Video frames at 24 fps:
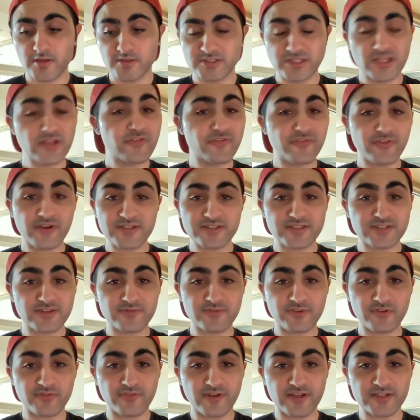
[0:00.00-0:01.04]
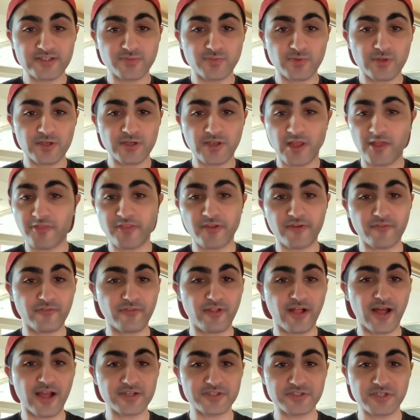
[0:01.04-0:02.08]
Defensive defenseman, nothing
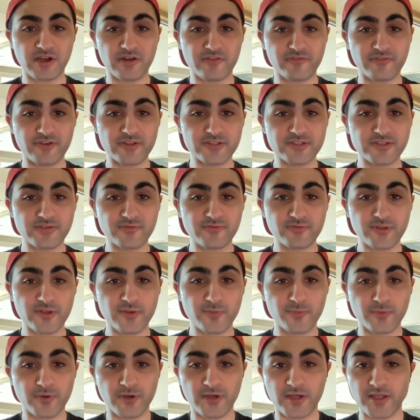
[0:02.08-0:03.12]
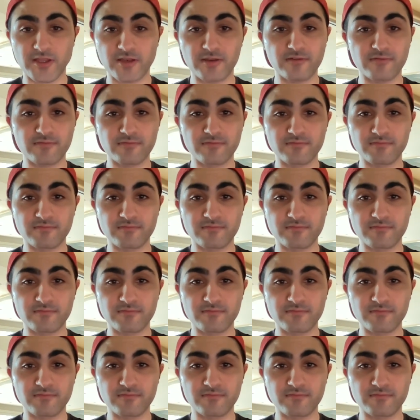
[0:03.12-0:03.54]
flashy offensively, but,